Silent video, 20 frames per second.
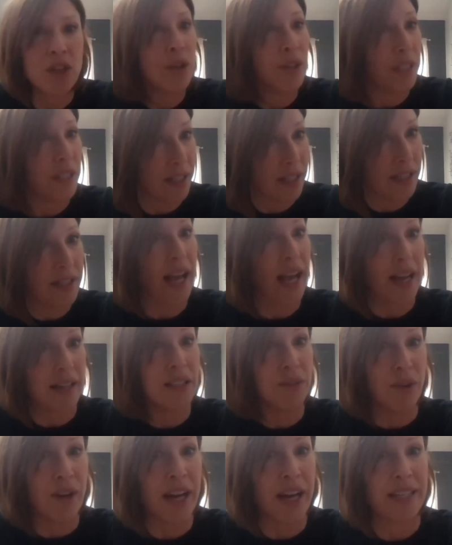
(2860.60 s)
that's exactly
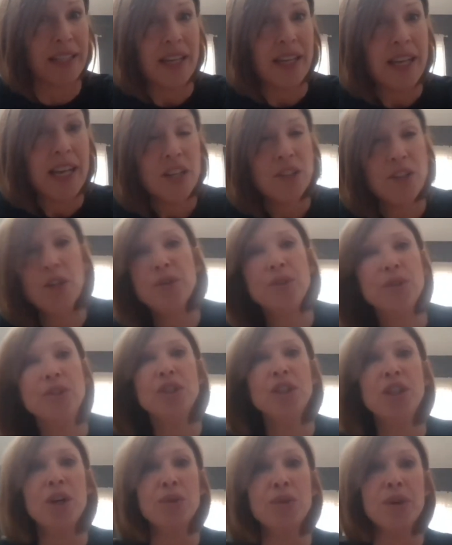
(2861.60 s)
right.
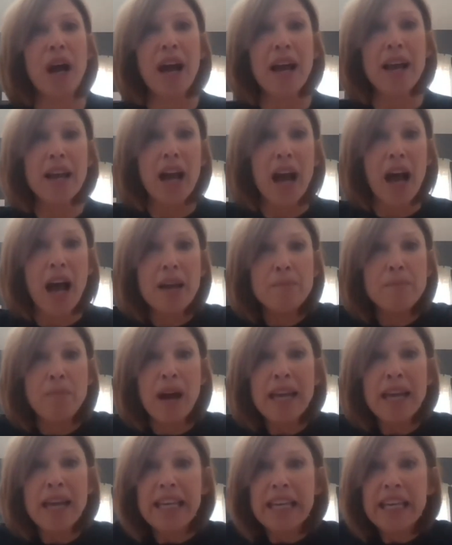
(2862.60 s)

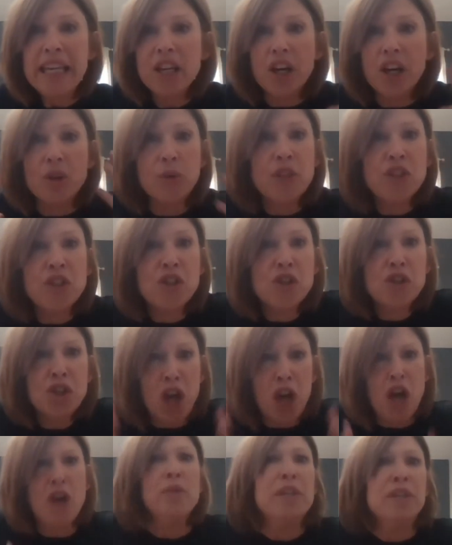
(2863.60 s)
My ego was
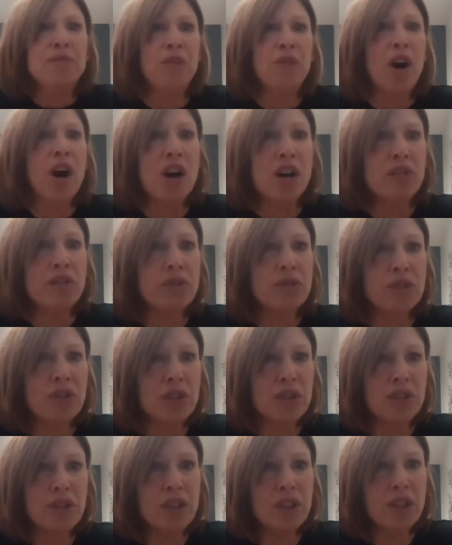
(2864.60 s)
so involved
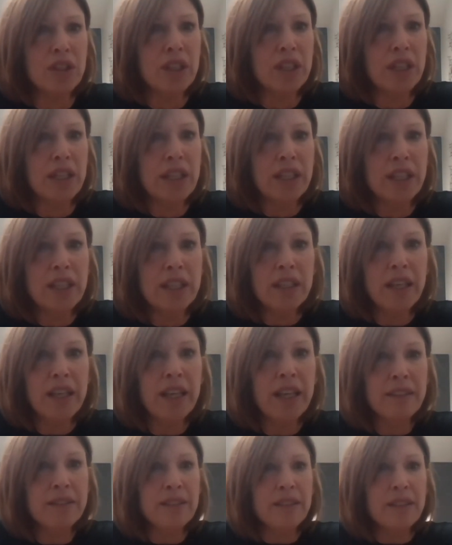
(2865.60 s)

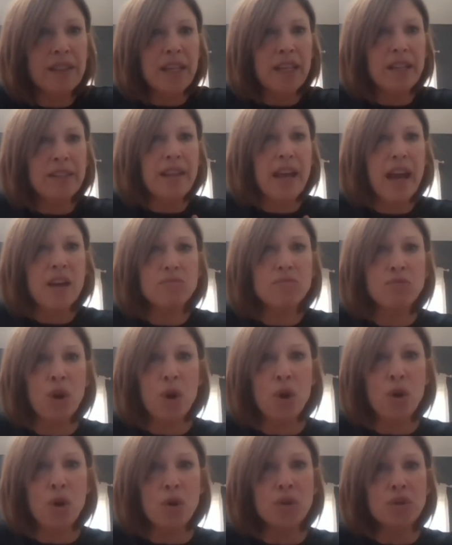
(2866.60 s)
in that
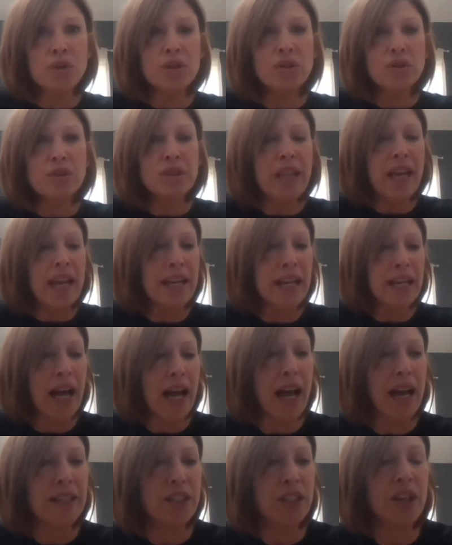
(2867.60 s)
role that,
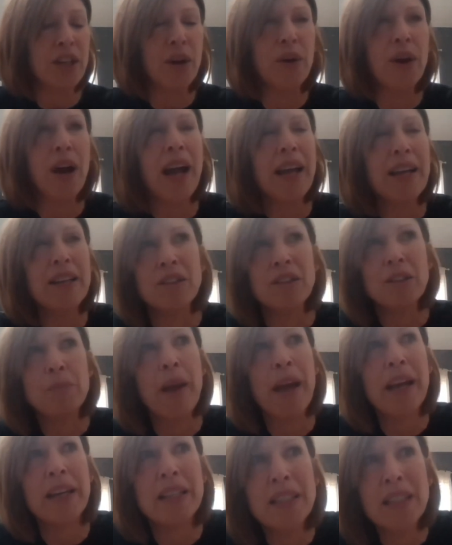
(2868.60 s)
I look
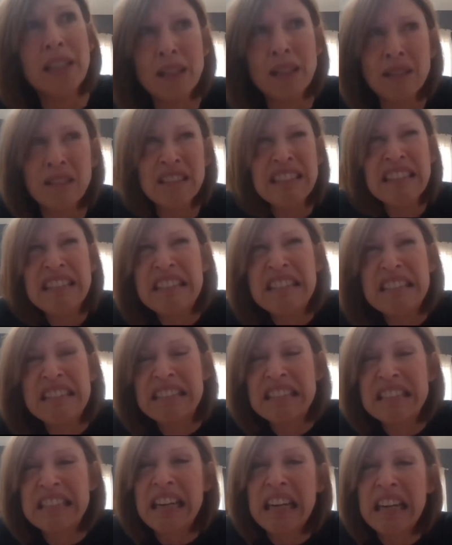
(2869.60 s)
back and go,
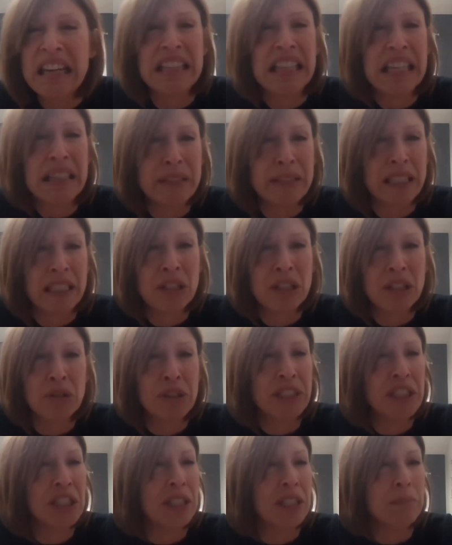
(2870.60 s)
oh God, that was a
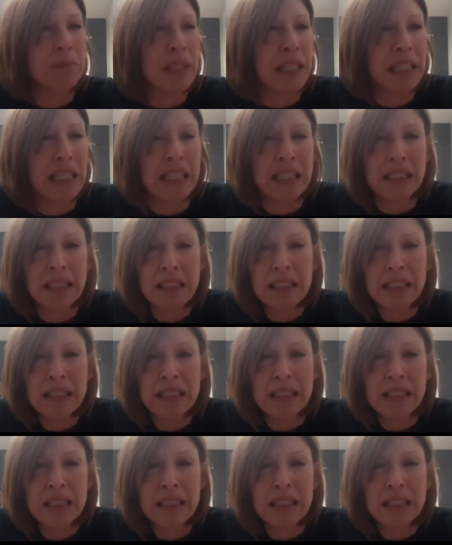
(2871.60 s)
cringy meeting.